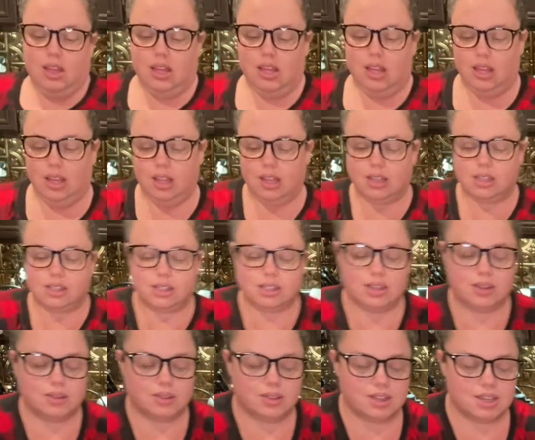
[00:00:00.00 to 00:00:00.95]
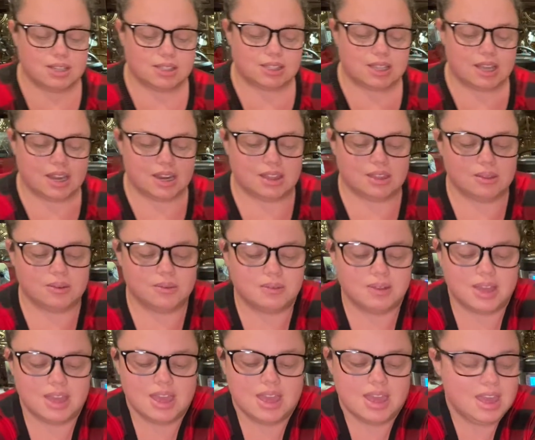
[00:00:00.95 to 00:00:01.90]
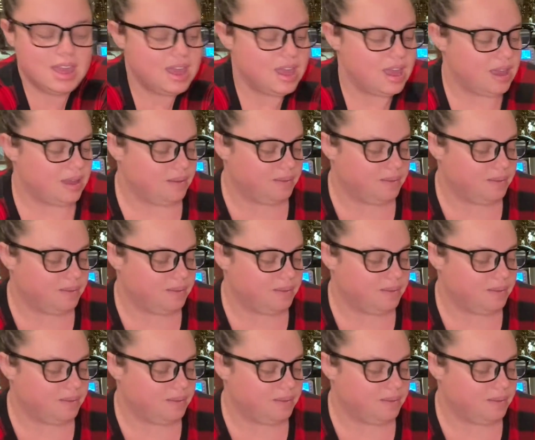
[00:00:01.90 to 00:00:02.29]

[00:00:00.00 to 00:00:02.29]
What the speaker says: Let's get this out of the way.